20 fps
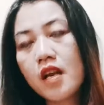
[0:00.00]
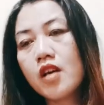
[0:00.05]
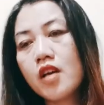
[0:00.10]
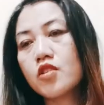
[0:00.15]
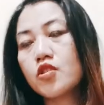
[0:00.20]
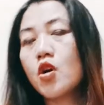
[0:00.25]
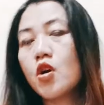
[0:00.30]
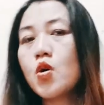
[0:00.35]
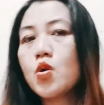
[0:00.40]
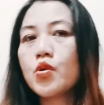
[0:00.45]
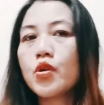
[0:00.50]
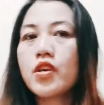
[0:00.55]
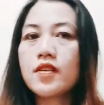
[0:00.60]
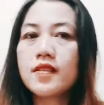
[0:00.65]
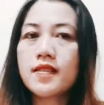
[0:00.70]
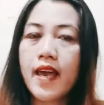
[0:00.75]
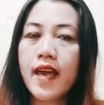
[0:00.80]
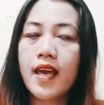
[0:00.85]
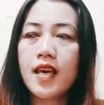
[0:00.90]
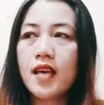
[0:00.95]
So you
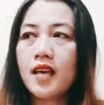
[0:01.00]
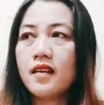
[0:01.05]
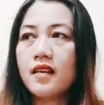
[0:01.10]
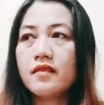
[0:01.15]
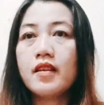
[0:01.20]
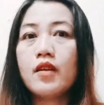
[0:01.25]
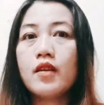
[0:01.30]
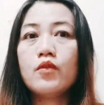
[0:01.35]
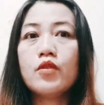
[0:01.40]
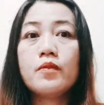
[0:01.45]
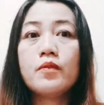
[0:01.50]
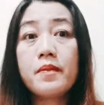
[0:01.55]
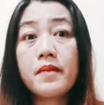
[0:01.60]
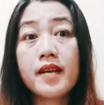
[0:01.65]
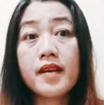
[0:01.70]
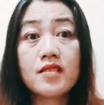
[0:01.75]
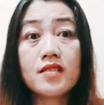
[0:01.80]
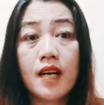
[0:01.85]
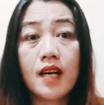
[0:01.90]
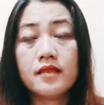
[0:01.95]
say, "That would be my
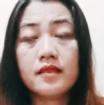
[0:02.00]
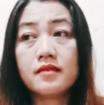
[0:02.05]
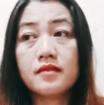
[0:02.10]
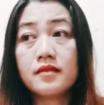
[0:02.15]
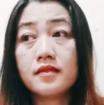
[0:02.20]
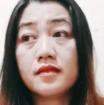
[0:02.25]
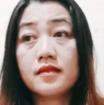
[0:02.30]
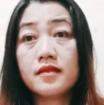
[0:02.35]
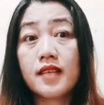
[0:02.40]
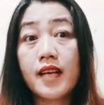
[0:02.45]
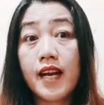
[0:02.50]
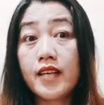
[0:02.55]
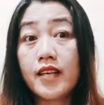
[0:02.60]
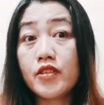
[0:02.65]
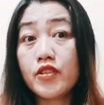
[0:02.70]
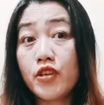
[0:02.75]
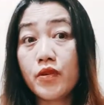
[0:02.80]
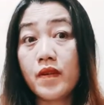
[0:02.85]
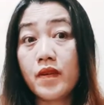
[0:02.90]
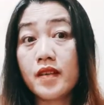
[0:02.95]
son. I
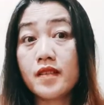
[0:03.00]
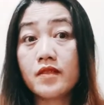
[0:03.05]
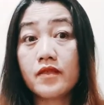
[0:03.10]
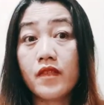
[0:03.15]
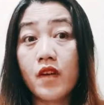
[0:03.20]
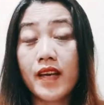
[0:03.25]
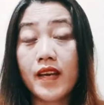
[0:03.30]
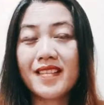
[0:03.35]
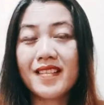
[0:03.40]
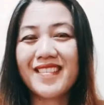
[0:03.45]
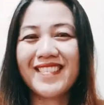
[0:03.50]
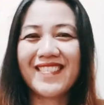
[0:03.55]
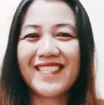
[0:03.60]
knew his voice."